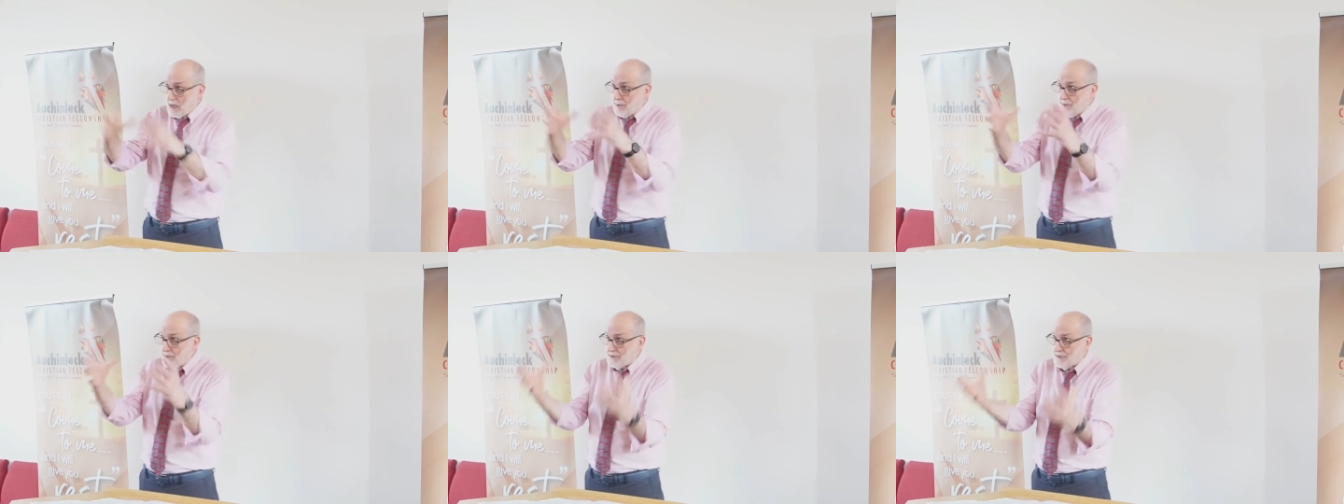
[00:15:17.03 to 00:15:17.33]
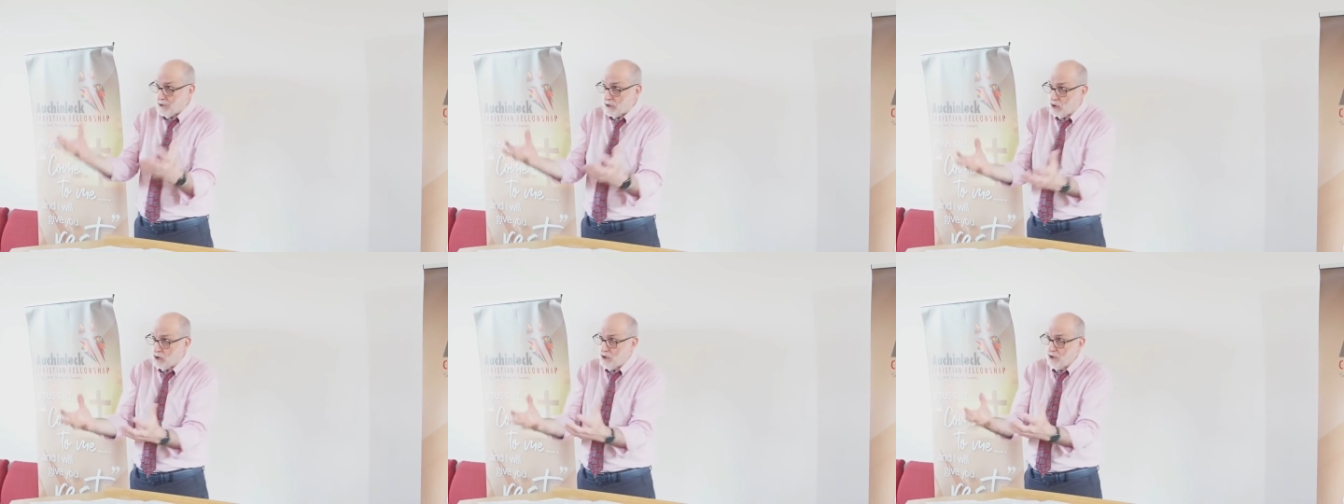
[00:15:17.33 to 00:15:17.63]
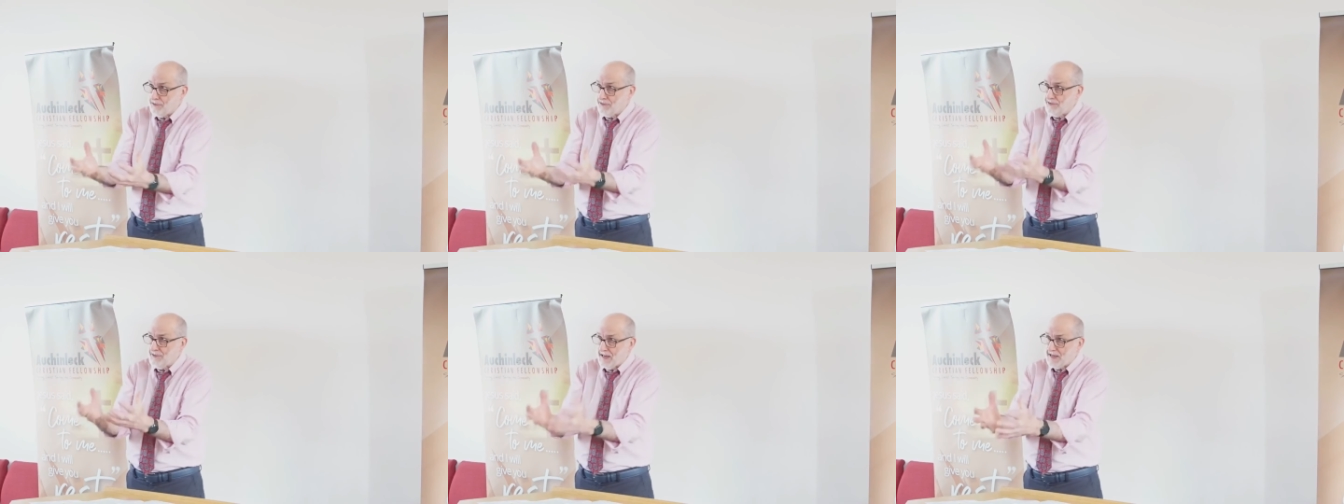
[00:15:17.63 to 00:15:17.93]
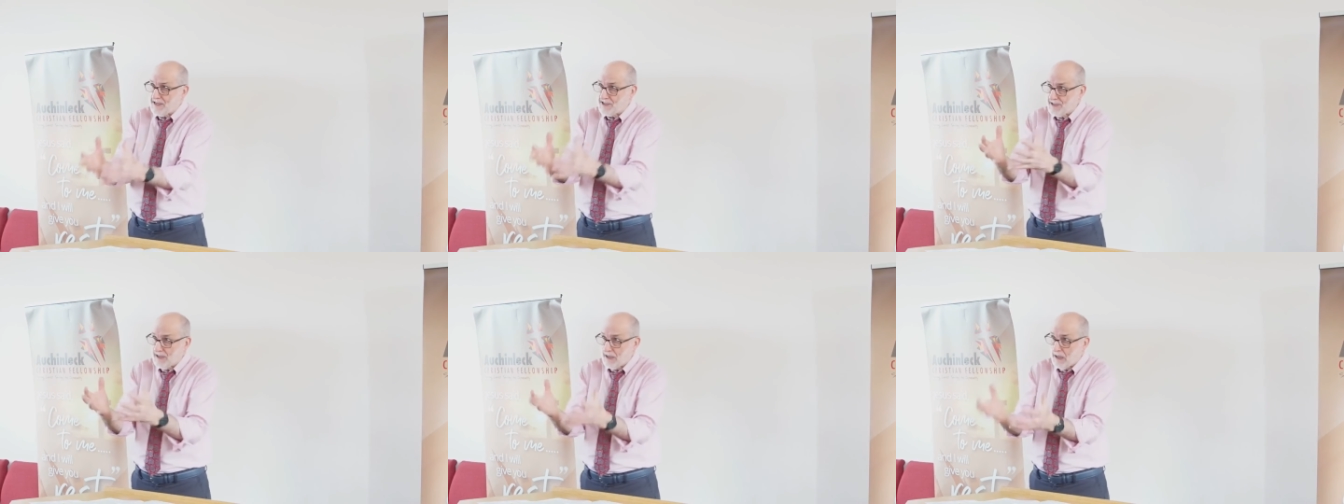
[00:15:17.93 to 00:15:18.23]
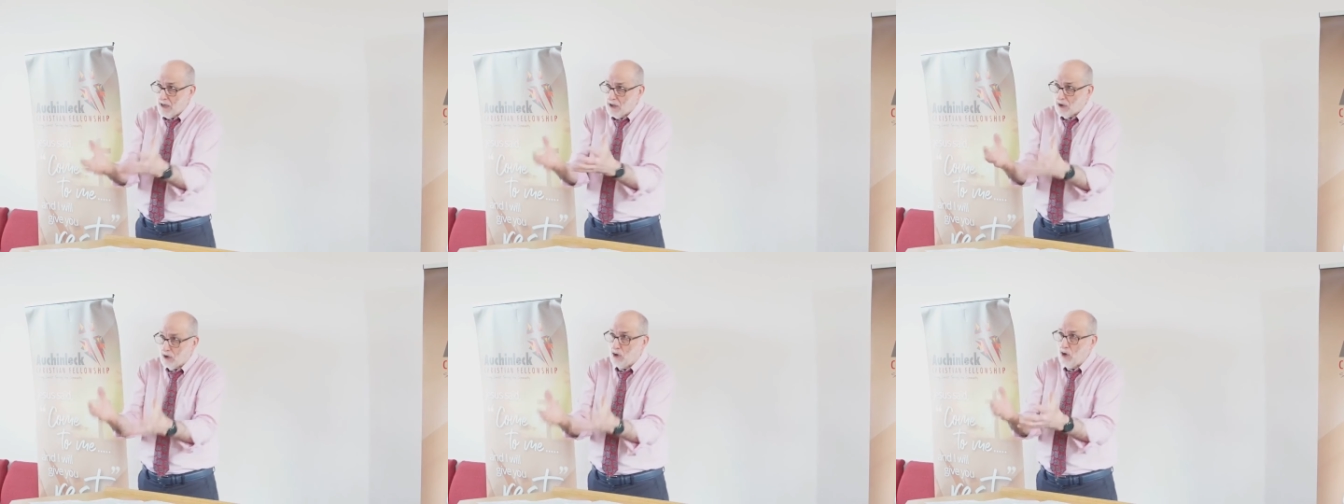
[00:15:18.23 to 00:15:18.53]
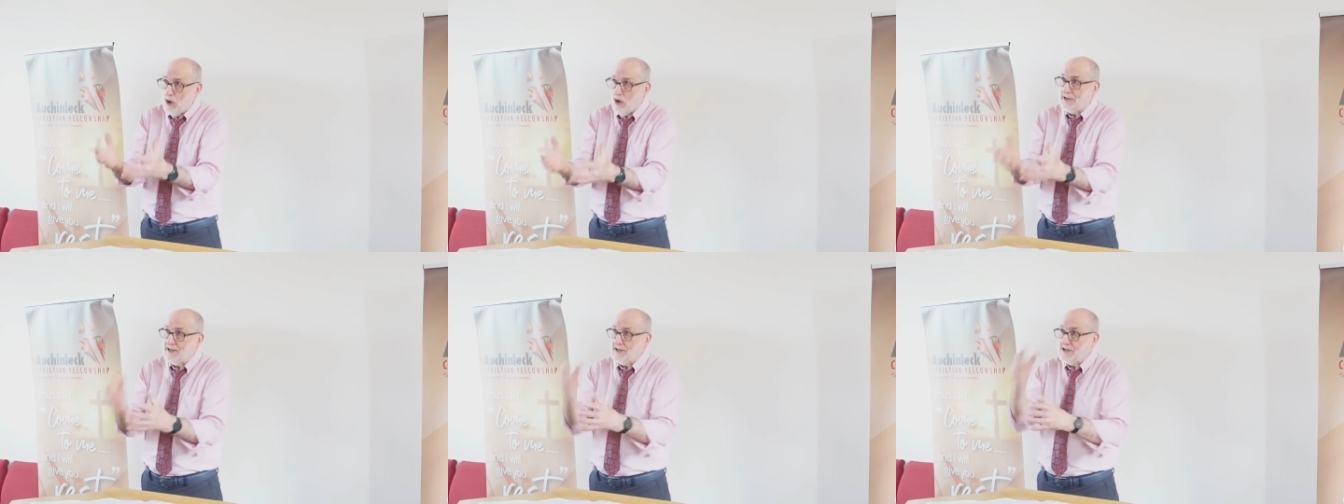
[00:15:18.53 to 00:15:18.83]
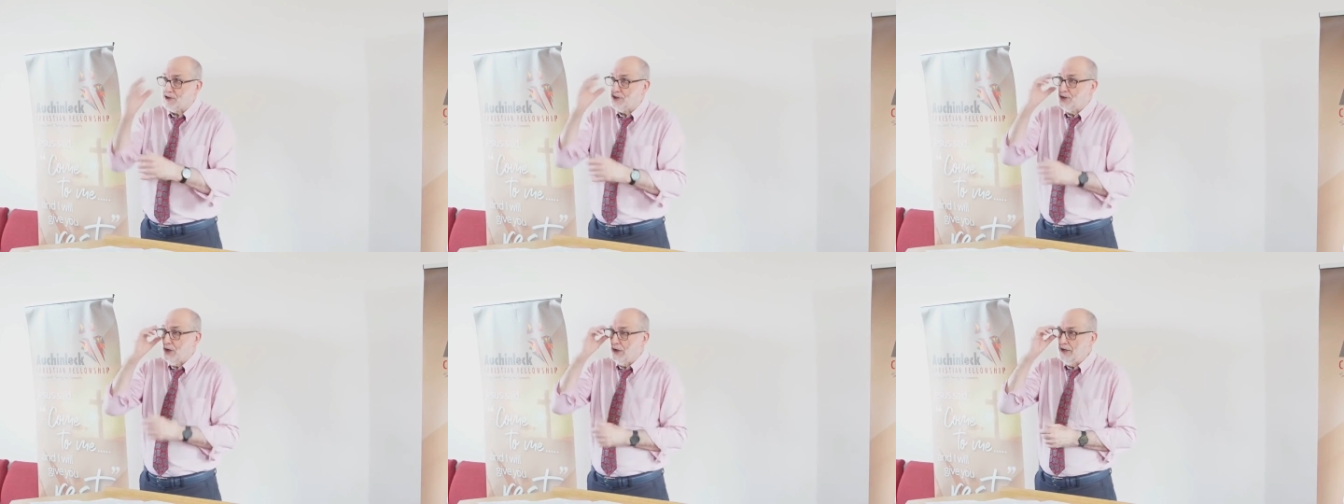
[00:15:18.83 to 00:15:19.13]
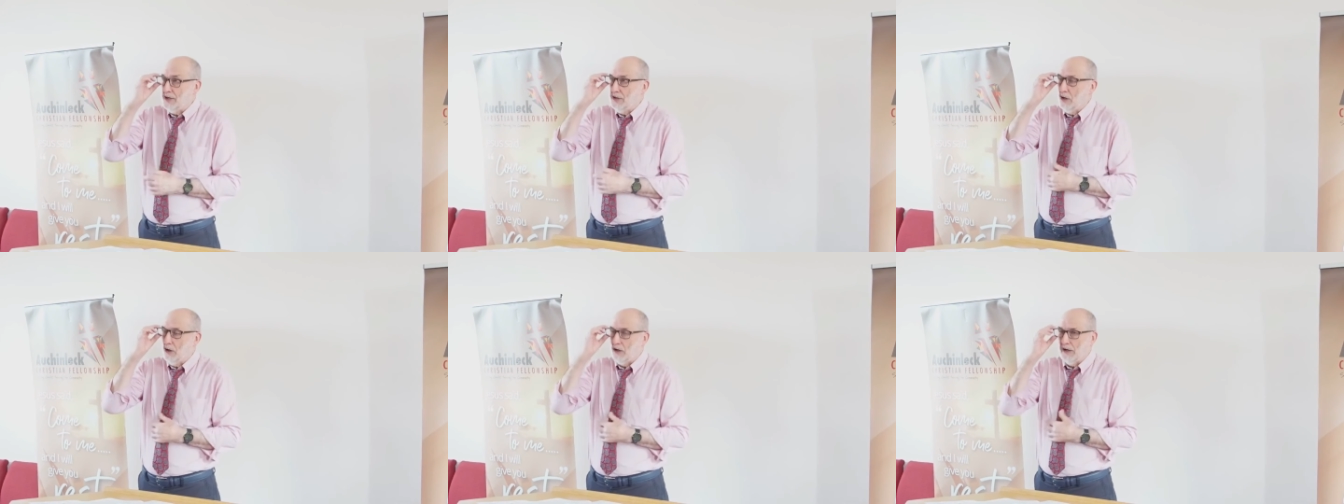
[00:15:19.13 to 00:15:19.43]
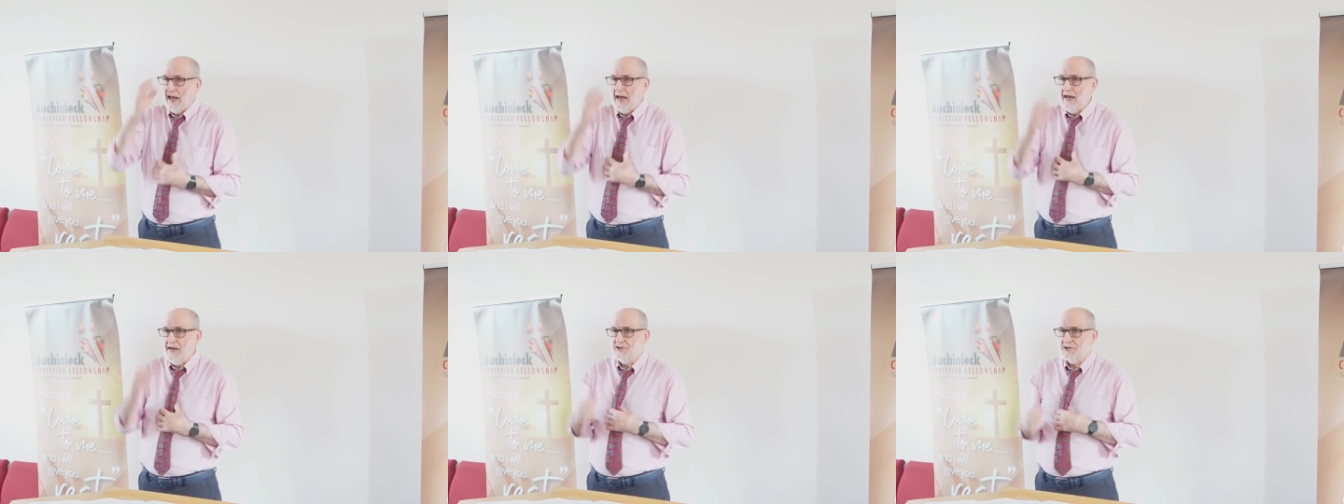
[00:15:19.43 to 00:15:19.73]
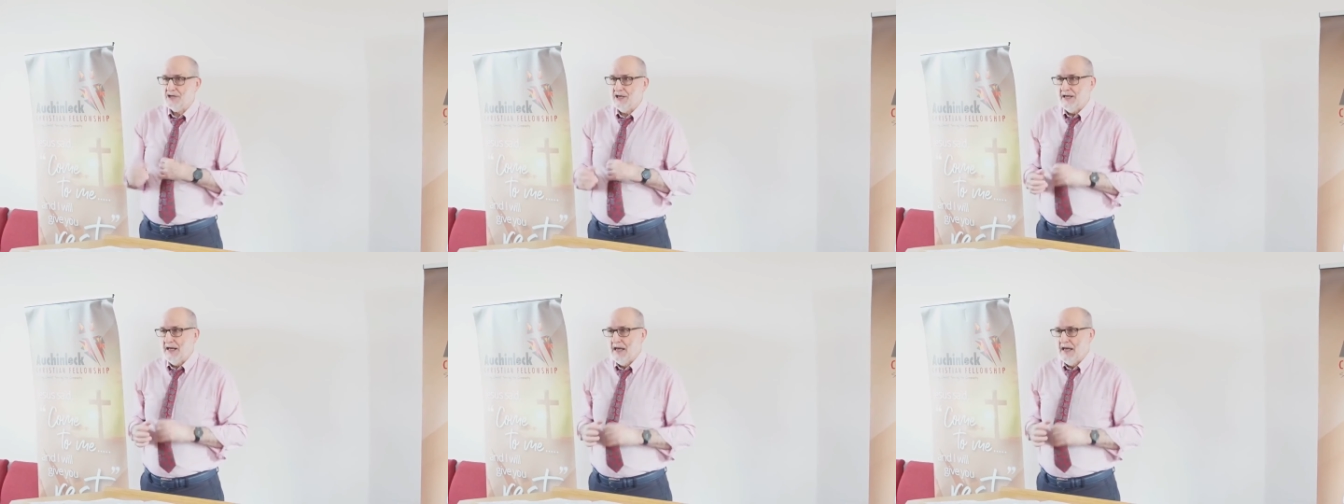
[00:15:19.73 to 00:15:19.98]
about the good things that God has done in our lives and